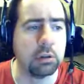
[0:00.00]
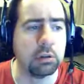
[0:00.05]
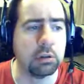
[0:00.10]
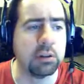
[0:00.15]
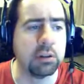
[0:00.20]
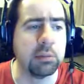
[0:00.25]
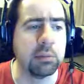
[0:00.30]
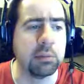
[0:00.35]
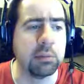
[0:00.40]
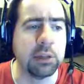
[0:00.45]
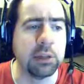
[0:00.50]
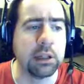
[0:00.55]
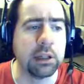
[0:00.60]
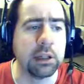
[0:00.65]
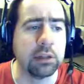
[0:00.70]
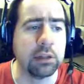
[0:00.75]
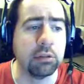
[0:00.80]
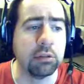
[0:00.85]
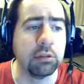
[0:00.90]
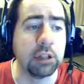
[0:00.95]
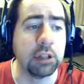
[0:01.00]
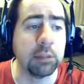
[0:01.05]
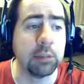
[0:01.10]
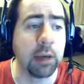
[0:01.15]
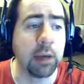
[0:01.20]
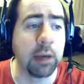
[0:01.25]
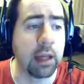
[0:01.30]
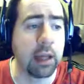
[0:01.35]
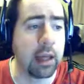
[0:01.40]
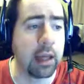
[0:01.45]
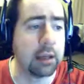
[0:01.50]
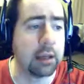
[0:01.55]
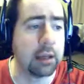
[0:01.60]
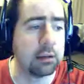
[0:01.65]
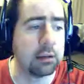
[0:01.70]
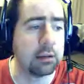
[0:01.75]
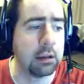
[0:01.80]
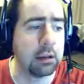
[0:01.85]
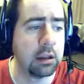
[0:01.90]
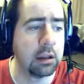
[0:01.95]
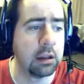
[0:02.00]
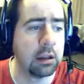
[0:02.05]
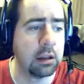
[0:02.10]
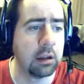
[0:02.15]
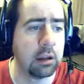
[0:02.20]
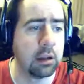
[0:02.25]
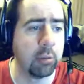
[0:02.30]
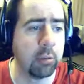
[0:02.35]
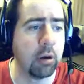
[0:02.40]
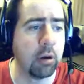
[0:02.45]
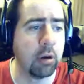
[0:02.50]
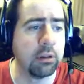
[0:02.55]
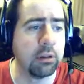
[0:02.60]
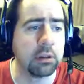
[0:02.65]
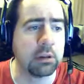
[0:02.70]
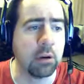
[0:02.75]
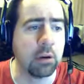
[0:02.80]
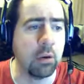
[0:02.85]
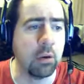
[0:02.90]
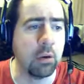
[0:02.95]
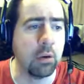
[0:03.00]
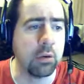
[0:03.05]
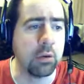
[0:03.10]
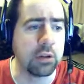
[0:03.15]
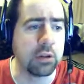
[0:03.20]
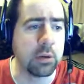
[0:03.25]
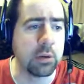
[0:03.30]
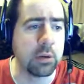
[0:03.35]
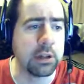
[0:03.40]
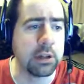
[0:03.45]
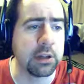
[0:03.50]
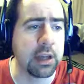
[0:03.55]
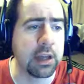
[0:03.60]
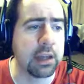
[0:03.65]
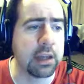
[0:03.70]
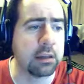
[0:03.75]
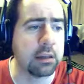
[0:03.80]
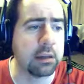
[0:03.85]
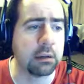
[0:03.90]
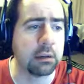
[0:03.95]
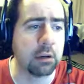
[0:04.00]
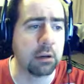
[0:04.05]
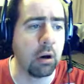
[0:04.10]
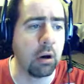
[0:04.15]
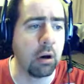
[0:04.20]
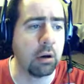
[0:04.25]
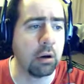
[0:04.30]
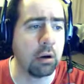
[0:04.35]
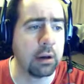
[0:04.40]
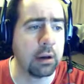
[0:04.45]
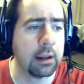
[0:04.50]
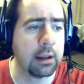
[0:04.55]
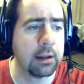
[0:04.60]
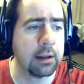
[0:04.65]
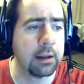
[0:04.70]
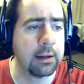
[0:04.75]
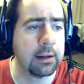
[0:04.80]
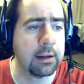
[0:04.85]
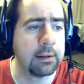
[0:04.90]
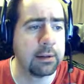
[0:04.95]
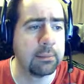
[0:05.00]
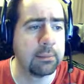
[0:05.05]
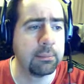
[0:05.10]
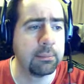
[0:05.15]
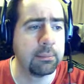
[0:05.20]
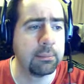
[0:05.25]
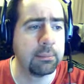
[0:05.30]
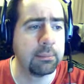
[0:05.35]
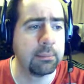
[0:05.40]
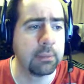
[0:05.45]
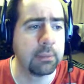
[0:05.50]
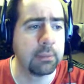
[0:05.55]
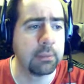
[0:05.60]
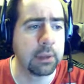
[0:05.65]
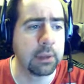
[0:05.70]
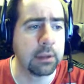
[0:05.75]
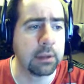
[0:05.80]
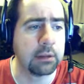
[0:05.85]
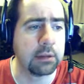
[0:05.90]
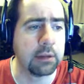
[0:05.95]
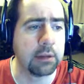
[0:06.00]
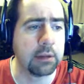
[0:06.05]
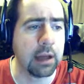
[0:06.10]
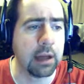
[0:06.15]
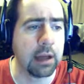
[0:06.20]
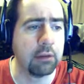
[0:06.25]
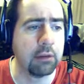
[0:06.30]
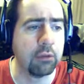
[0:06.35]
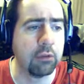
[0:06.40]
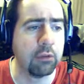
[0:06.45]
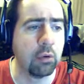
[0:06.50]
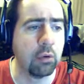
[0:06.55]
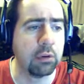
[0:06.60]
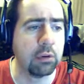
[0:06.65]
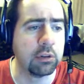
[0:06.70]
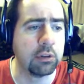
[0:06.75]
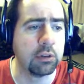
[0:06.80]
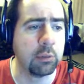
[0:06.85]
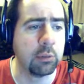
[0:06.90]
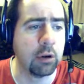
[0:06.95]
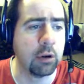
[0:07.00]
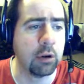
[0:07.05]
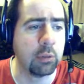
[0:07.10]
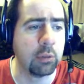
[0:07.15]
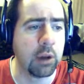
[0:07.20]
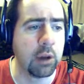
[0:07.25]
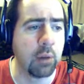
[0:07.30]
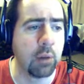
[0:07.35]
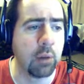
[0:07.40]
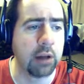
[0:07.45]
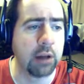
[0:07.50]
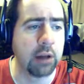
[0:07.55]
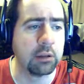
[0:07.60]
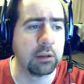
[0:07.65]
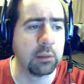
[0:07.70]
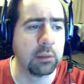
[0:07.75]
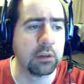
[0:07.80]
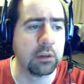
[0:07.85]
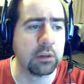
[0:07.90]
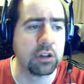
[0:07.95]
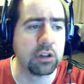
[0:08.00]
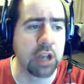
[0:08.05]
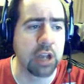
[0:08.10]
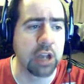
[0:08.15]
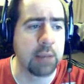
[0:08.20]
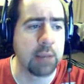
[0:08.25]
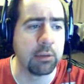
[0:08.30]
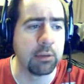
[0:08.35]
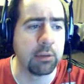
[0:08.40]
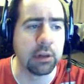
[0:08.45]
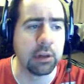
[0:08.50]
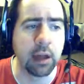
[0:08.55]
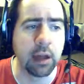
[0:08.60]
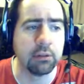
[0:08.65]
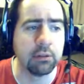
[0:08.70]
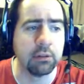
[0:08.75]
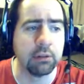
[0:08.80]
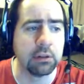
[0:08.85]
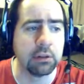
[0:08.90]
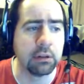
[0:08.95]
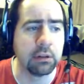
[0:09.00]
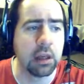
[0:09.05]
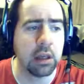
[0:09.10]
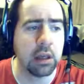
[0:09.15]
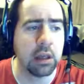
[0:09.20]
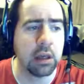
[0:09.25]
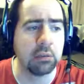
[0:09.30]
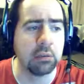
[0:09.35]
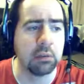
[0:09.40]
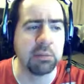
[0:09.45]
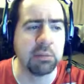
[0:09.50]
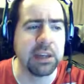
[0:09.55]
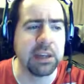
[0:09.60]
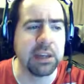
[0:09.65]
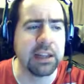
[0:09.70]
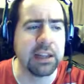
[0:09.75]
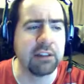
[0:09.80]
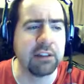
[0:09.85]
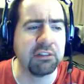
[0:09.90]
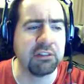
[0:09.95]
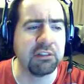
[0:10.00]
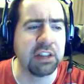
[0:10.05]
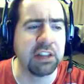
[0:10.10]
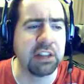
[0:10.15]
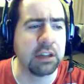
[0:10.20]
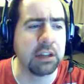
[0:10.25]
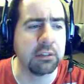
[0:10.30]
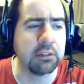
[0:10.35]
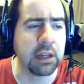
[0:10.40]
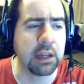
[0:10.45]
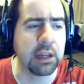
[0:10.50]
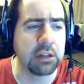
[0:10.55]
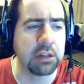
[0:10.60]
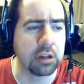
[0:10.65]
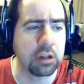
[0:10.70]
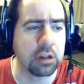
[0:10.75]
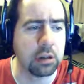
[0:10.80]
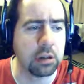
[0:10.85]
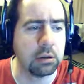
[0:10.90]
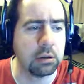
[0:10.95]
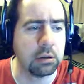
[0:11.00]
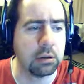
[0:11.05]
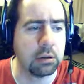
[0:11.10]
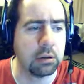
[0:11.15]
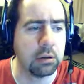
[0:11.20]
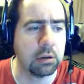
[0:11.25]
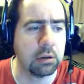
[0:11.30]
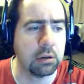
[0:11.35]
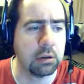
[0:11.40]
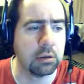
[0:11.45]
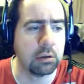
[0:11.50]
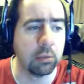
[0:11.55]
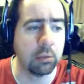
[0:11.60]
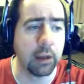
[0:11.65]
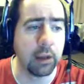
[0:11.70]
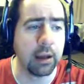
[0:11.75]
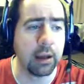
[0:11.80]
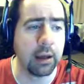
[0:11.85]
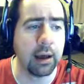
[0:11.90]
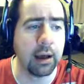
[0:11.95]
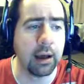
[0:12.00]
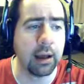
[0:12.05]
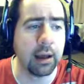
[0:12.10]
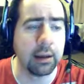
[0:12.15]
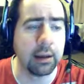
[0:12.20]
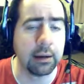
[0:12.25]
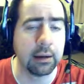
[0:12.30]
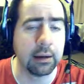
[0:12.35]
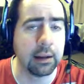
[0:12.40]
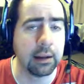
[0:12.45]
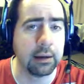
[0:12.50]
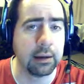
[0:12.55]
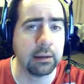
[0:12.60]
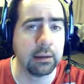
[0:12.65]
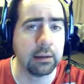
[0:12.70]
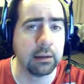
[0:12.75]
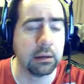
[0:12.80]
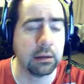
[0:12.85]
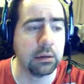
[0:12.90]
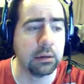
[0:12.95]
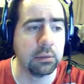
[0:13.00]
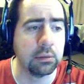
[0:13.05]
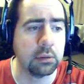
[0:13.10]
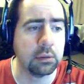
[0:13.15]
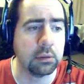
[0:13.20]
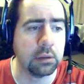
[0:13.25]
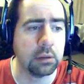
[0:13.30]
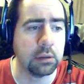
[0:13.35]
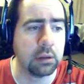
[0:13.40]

Or is it merely a dream I had upon this cold snowy day that is gone? And this now fallen spot where once was the shape of the lovers was merely a freak of nature, or where I had laid alone.